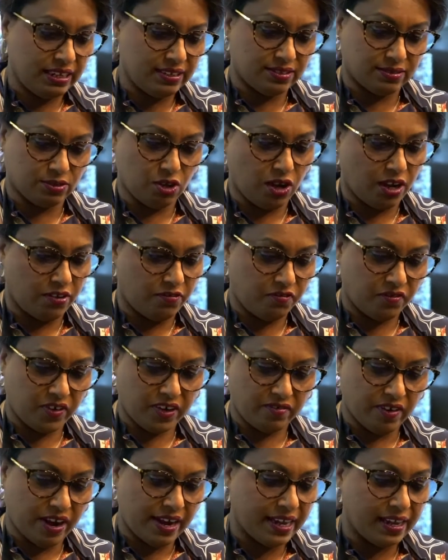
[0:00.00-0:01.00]
It's got
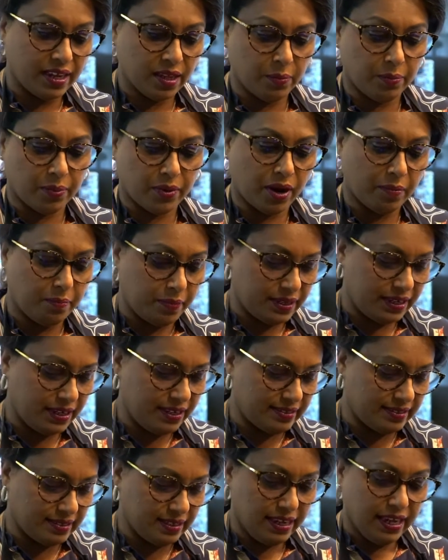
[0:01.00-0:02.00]
free radical
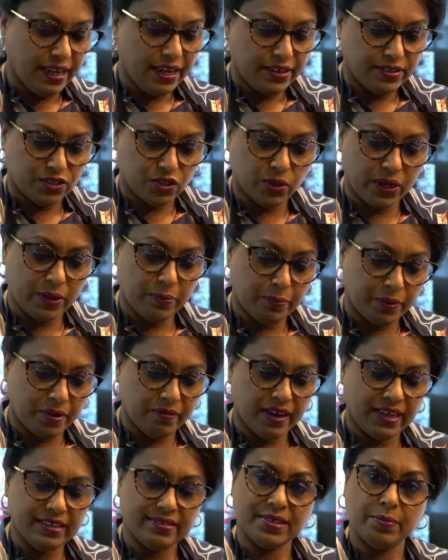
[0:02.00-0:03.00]
properties. So it
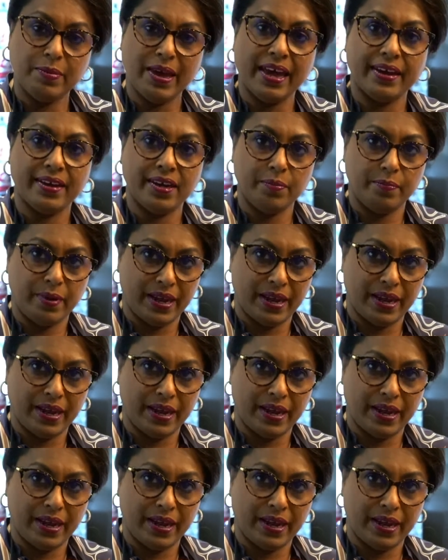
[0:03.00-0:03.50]
provides some added